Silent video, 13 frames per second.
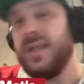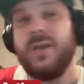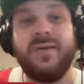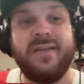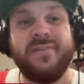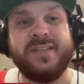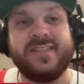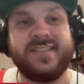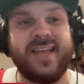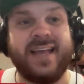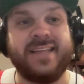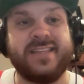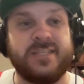do you even
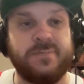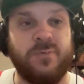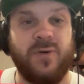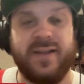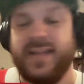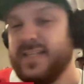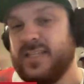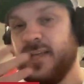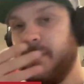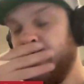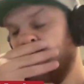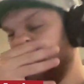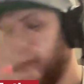say at this point? It's going to
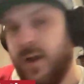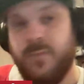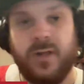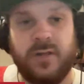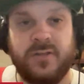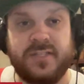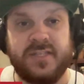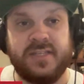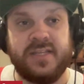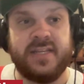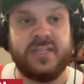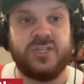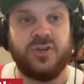be great when all these
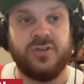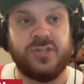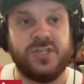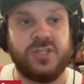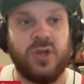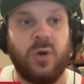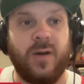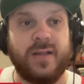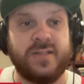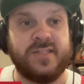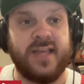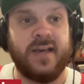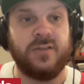Adidas jerseys go on
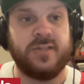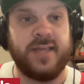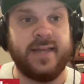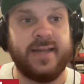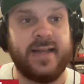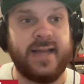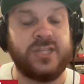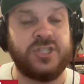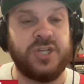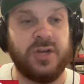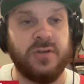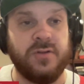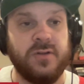sale at the end of next
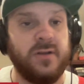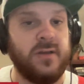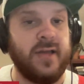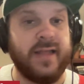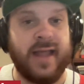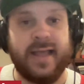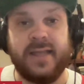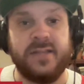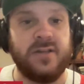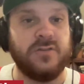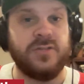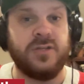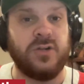year, and I
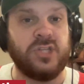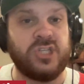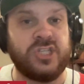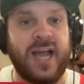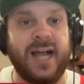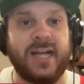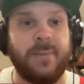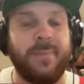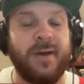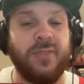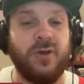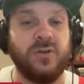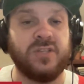can, stock up
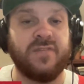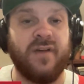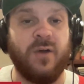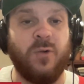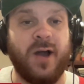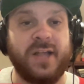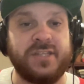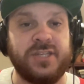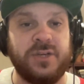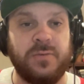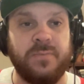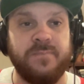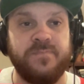on those if I want
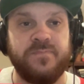to.